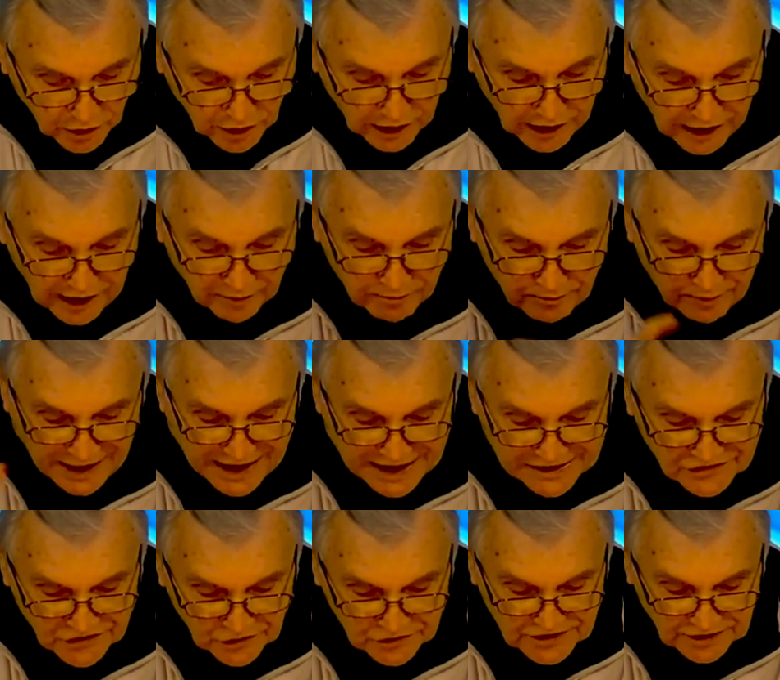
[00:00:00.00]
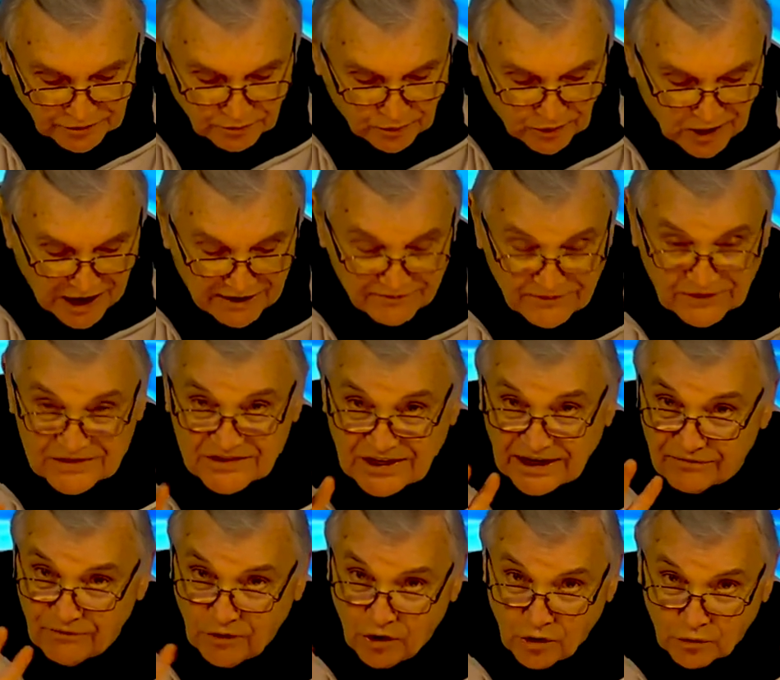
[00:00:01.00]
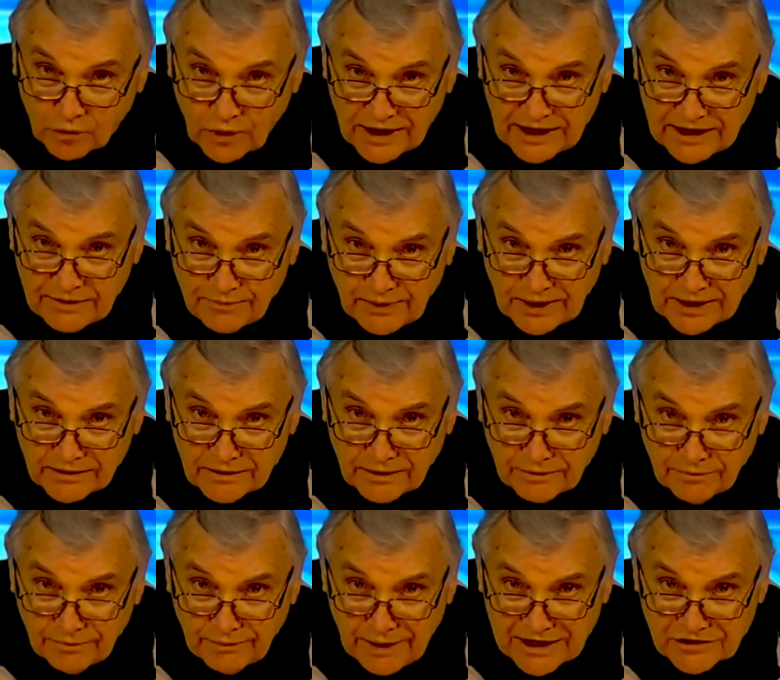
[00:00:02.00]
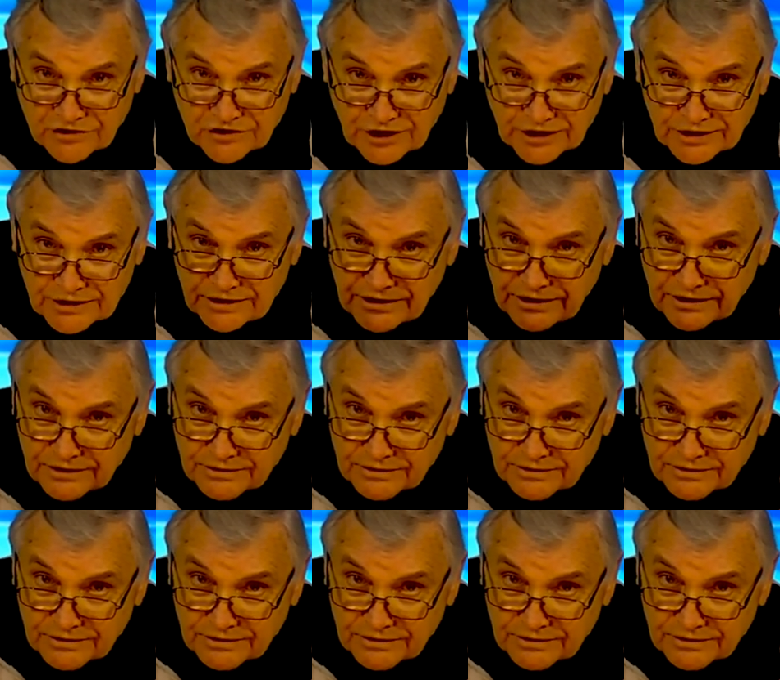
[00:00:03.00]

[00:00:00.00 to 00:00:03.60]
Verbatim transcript: Apostles and prophets have already been mentioned.